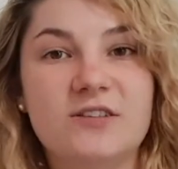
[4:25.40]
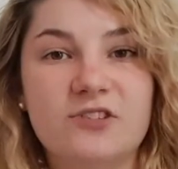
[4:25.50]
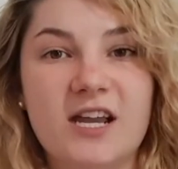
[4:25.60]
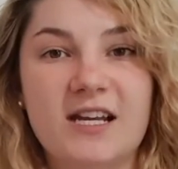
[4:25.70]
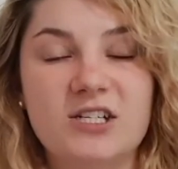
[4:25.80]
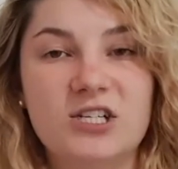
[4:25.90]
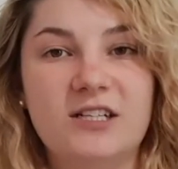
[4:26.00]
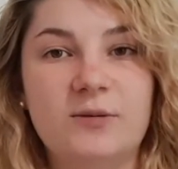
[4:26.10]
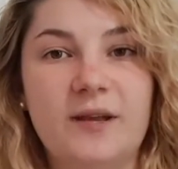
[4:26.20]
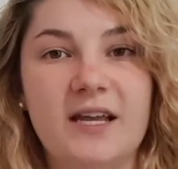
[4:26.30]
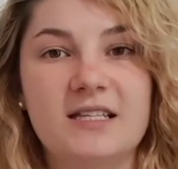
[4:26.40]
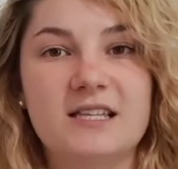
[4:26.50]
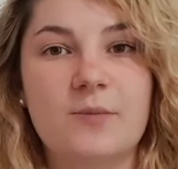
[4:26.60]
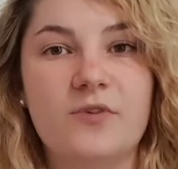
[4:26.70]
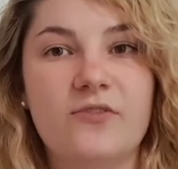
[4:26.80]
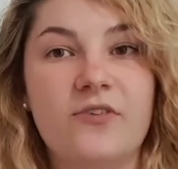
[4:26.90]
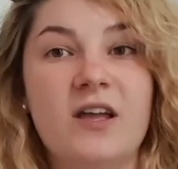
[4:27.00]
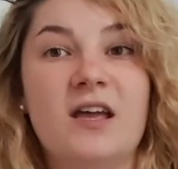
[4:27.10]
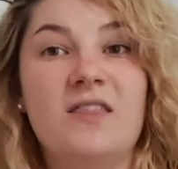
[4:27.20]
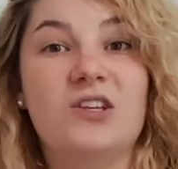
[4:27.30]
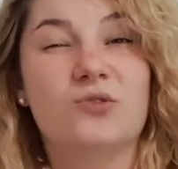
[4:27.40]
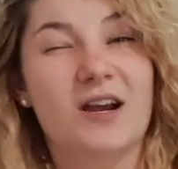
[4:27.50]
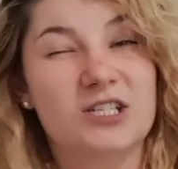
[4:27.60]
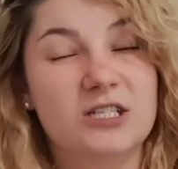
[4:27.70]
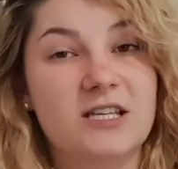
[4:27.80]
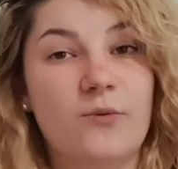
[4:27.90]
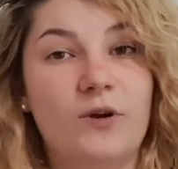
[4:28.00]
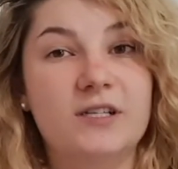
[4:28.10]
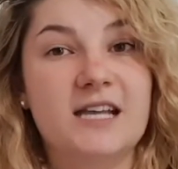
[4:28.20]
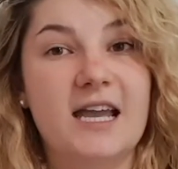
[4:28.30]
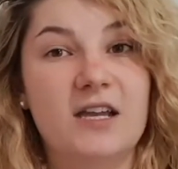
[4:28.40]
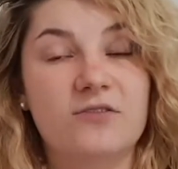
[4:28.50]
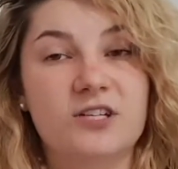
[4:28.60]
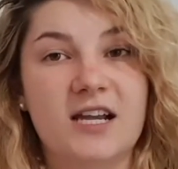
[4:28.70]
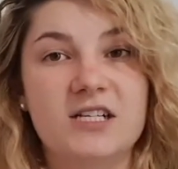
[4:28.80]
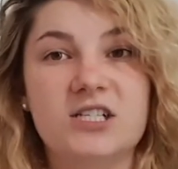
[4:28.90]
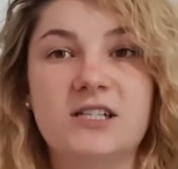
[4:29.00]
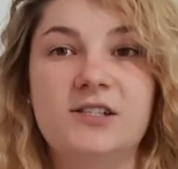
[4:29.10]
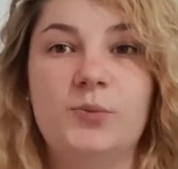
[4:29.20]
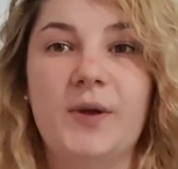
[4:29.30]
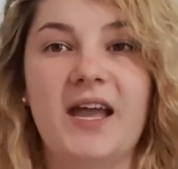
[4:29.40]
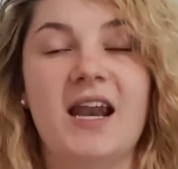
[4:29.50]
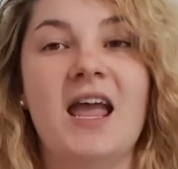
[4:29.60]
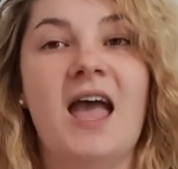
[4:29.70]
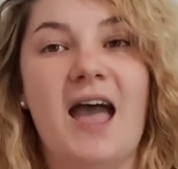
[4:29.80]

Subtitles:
have changed a little bit, some of the directions I want to take have changed a little bit,